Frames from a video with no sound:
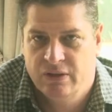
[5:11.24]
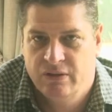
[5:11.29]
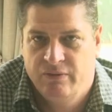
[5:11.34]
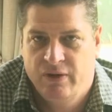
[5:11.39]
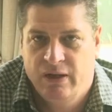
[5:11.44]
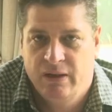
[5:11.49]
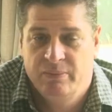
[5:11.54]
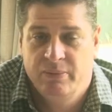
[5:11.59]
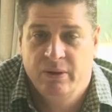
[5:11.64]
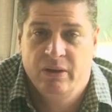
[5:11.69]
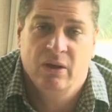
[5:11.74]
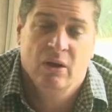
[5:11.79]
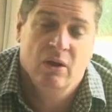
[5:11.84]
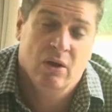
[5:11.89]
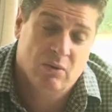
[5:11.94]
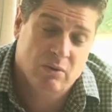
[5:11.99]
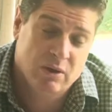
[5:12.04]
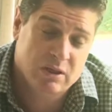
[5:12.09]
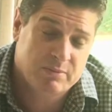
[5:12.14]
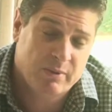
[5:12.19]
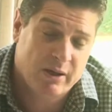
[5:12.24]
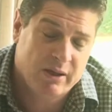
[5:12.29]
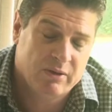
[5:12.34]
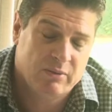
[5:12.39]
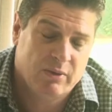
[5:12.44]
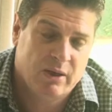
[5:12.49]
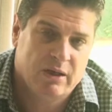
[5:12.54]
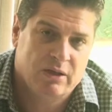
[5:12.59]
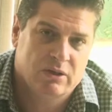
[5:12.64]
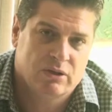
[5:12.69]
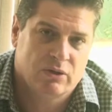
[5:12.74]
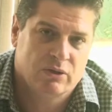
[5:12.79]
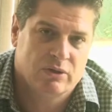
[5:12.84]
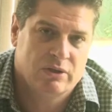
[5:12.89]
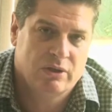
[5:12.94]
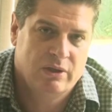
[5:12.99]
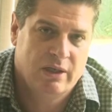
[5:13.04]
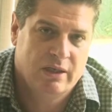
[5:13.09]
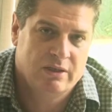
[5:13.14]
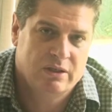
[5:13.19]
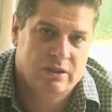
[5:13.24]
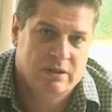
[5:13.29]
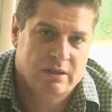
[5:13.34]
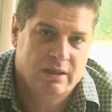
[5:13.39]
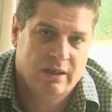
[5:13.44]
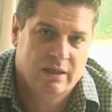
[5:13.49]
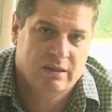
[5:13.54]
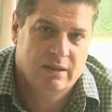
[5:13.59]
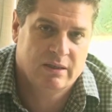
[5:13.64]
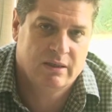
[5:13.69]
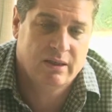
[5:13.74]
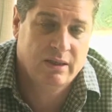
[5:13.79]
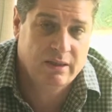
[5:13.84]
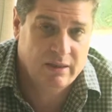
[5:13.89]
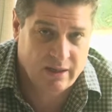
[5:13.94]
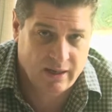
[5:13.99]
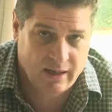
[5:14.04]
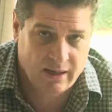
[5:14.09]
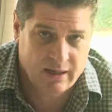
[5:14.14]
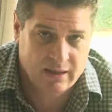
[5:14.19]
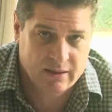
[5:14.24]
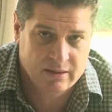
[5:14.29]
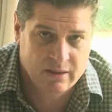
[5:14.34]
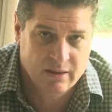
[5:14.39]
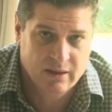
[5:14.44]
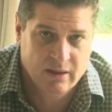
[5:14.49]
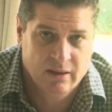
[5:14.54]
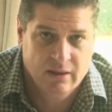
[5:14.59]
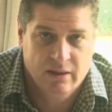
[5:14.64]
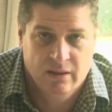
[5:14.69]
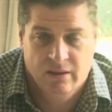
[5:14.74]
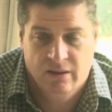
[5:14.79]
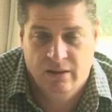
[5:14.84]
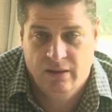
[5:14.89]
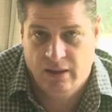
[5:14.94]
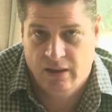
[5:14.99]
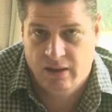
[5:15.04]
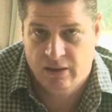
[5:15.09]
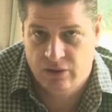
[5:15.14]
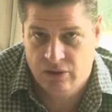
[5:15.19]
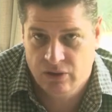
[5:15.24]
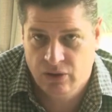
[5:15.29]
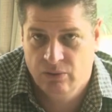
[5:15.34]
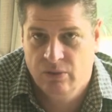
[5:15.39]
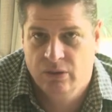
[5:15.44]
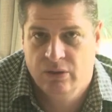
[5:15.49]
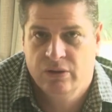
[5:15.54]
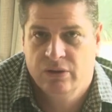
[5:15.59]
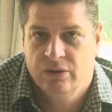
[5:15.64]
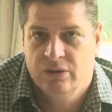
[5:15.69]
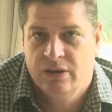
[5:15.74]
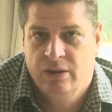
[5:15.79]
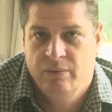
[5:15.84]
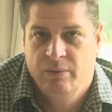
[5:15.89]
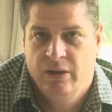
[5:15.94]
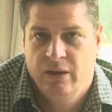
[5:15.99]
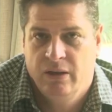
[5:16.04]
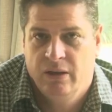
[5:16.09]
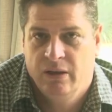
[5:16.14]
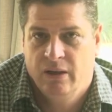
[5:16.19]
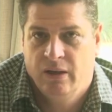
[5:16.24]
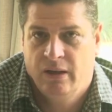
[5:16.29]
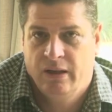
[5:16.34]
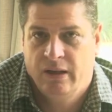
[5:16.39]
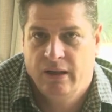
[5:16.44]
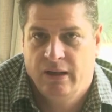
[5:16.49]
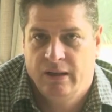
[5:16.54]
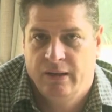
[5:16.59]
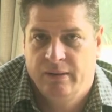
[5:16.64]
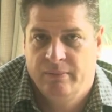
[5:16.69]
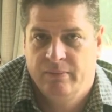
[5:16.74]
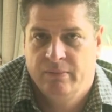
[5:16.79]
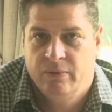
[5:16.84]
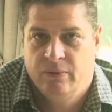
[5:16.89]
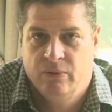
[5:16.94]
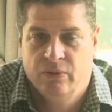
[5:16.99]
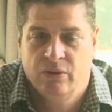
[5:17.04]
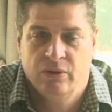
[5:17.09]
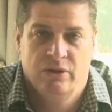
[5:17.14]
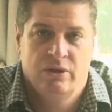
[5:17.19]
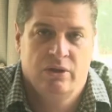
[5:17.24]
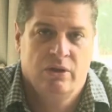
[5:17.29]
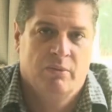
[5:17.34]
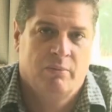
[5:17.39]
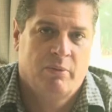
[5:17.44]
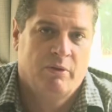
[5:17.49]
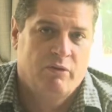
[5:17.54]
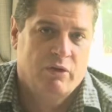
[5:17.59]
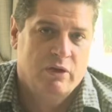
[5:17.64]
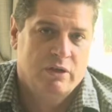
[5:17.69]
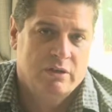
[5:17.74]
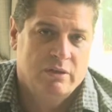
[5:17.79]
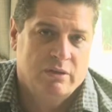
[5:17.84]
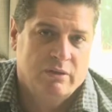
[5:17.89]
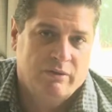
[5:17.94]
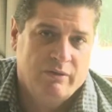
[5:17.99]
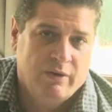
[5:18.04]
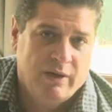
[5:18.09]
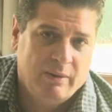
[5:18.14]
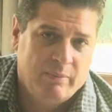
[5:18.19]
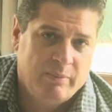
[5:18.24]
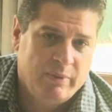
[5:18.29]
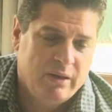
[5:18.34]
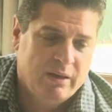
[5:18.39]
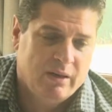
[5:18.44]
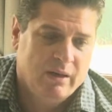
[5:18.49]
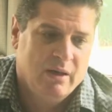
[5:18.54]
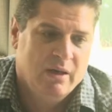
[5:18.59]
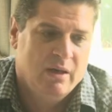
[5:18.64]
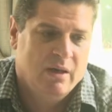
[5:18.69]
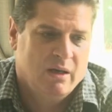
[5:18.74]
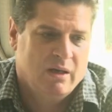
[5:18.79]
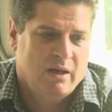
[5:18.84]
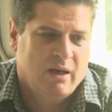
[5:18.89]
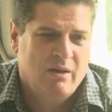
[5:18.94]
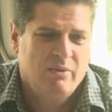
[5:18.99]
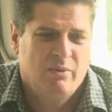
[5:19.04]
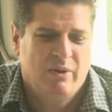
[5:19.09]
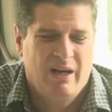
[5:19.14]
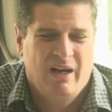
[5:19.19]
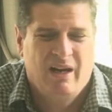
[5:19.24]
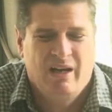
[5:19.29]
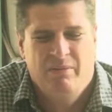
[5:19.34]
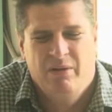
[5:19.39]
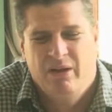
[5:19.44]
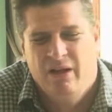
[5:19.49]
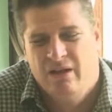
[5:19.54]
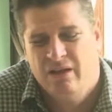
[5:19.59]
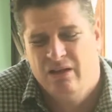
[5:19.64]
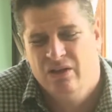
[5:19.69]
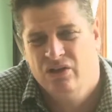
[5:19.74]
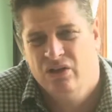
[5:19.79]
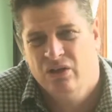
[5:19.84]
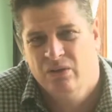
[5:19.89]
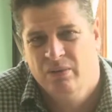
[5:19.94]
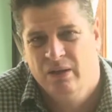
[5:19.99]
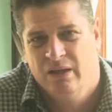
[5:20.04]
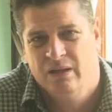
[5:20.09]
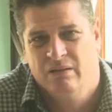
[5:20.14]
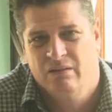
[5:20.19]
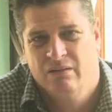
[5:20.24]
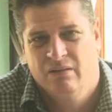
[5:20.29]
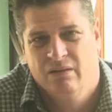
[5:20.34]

development, which, by the way, is also legislated in the Act that you will do CPD or continuing professional development. And I don't want to labour that issue, but